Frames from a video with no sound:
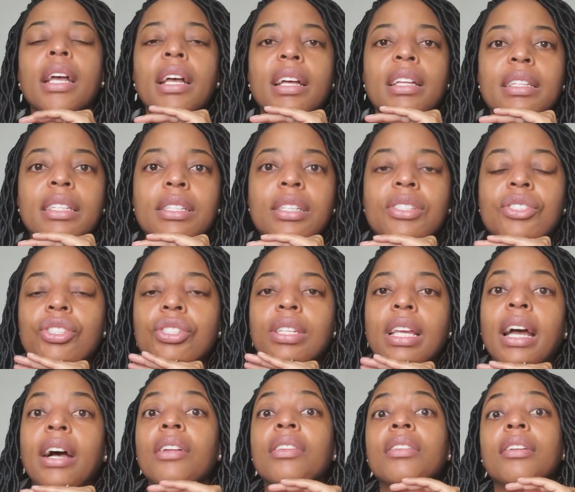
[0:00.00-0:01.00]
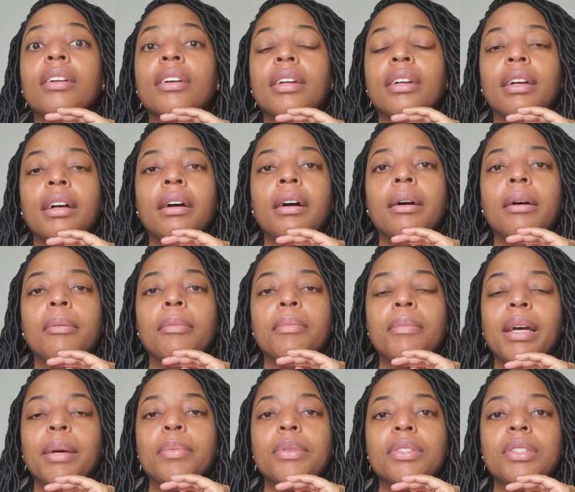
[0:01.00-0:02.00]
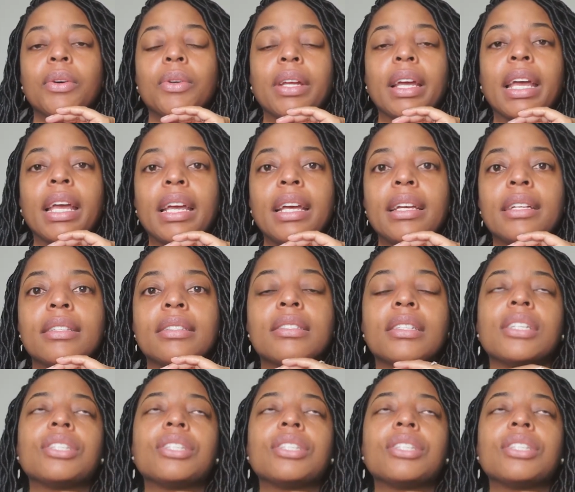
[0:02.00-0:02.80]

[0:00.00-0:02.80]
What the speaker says: this is just how the episode ends.